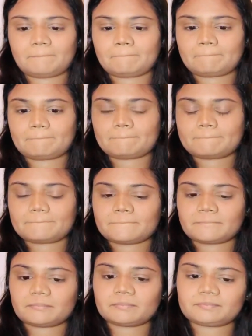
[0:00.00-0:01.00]

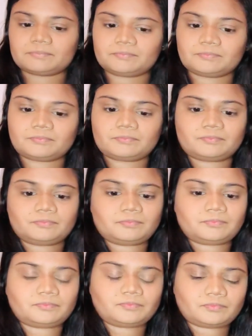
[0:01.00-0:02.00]

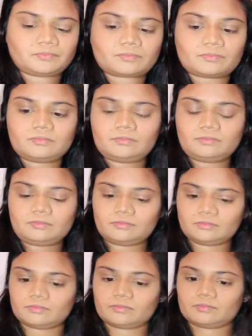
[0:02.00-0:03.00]

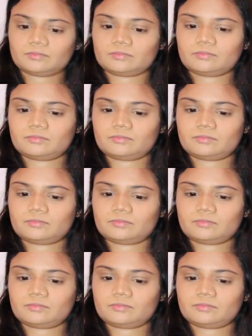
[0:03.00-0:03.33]
This person isn't speaking.